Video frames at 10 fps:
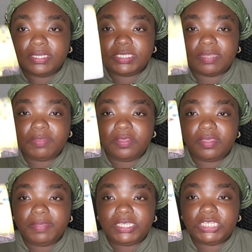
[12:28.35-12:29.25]
Some y'all
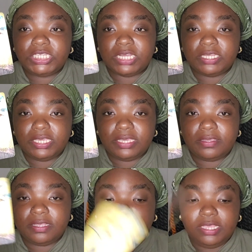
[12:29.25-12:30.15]
could be
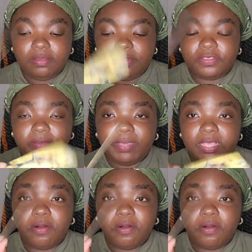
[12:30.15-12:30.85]
studying in the month of May,